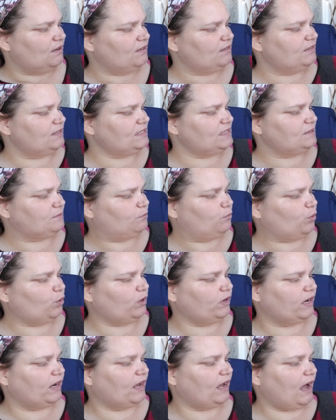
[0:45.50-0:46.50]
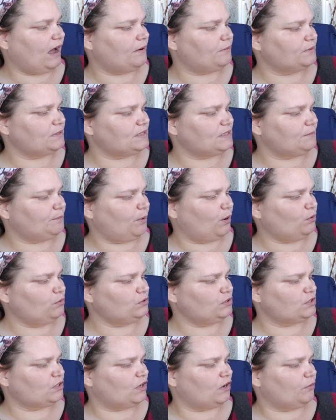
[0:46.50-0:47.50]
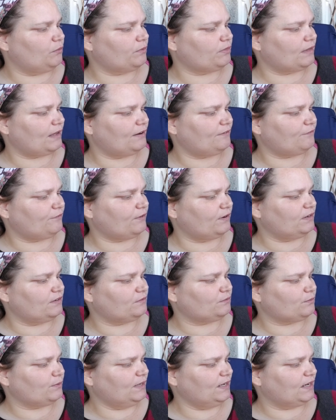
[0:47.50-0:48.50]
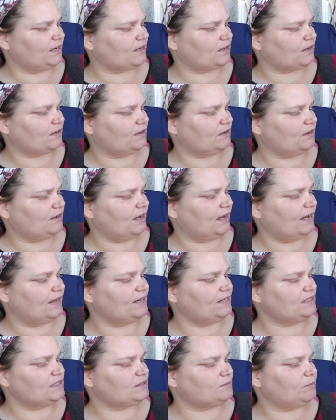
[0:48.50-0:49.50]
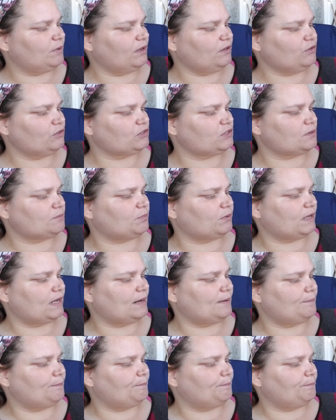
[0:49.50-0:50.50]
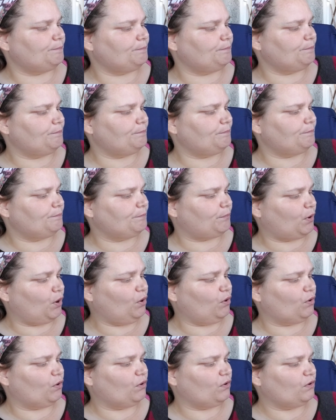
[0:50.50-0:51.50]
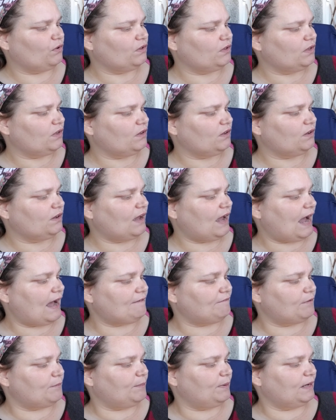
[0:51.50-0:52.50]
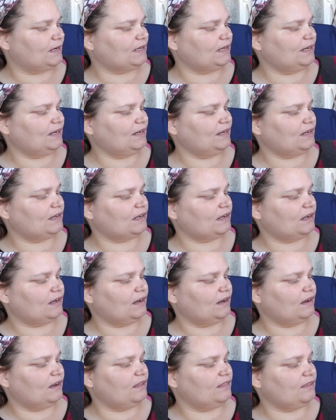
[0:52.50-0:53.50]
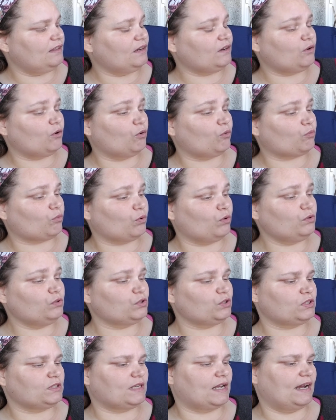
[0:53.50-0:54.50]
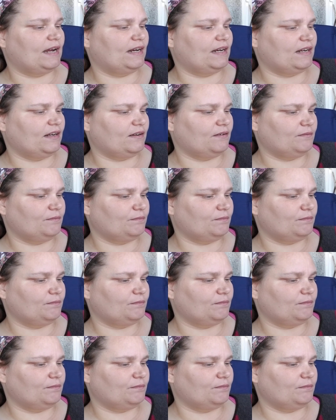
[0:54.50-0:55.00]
This morning I was supposed to go with my friend Rick and his mother to play ball, have a picnic, and then go roller skating.